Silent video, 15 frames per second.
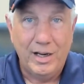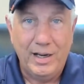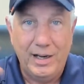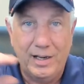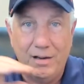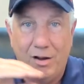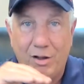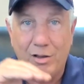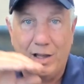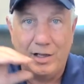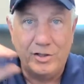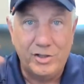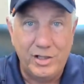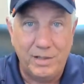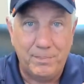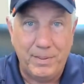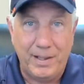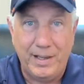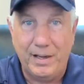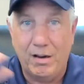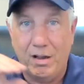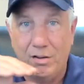in online
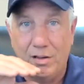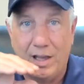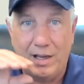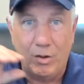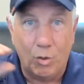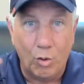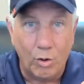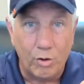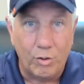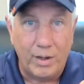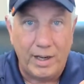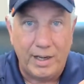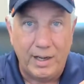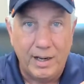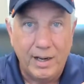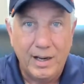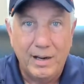shipping and online ordering.